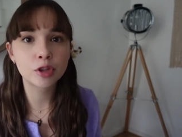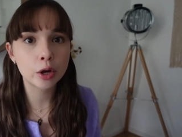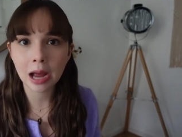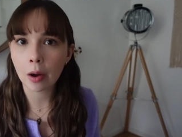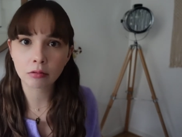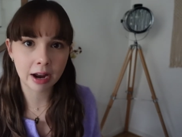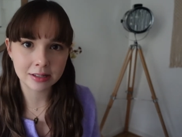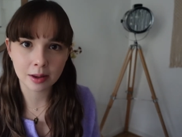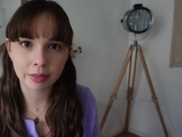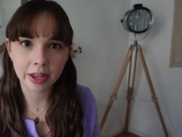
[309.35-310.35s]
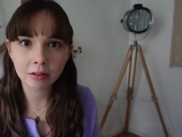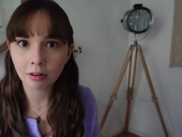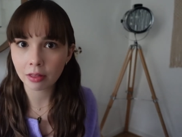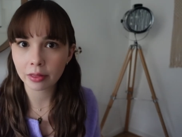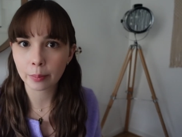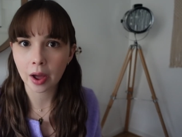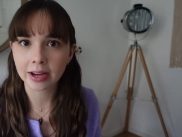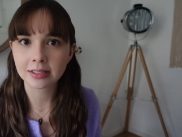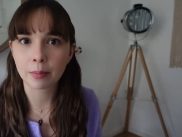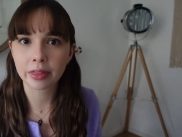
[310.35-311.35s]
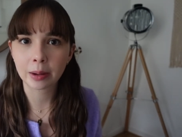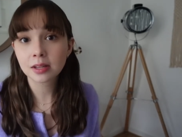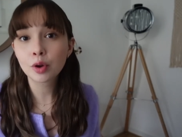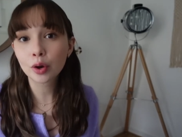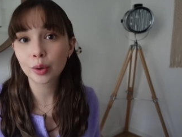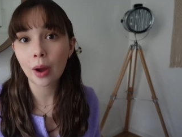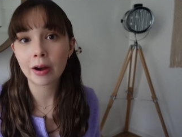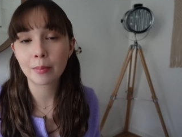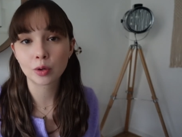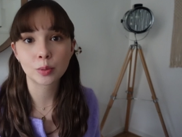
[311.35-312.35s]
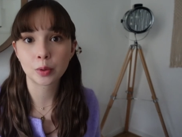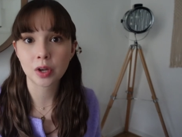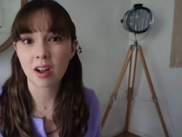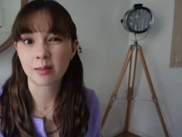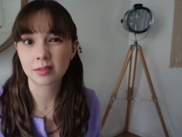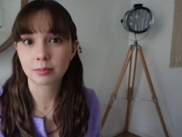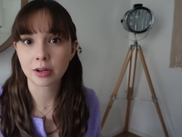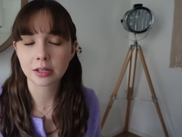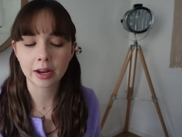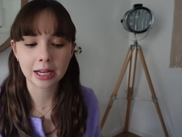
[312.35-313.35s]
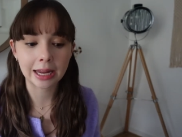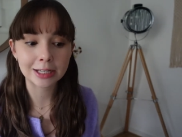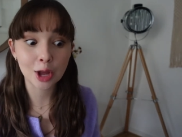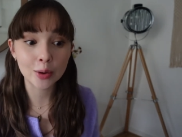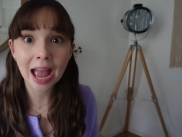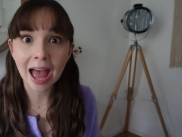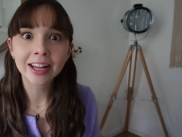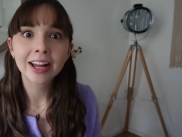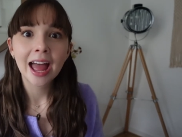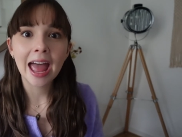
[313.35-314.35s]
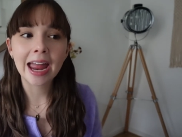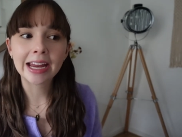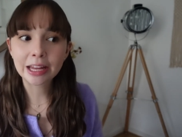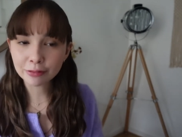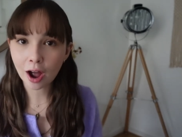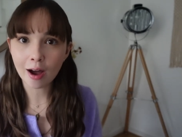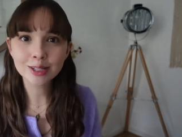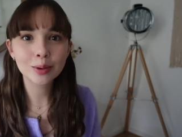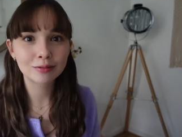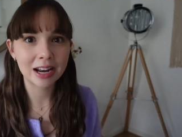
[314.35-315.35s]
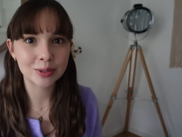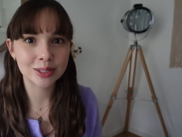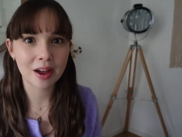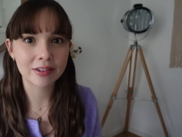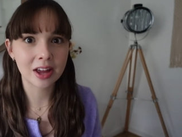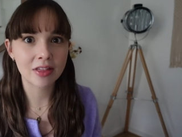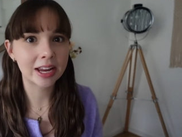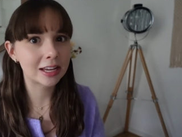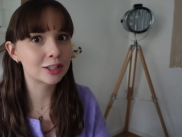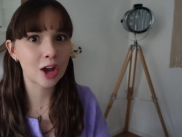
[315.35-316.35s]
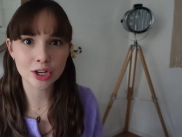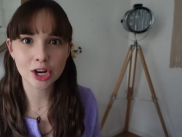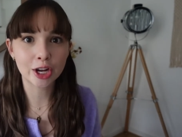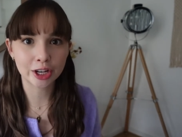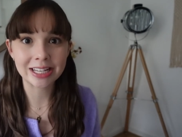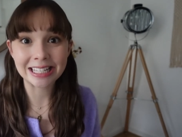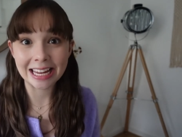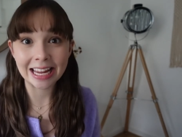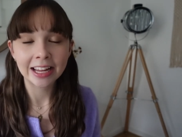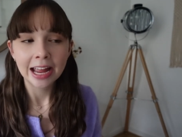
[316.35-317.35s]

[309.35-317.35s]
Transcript: No doubt I'll rent something rather than buying something because I'm not gonna wear it multiple times most likely. So yeah, a gift card to a rental service I think is such a good idea.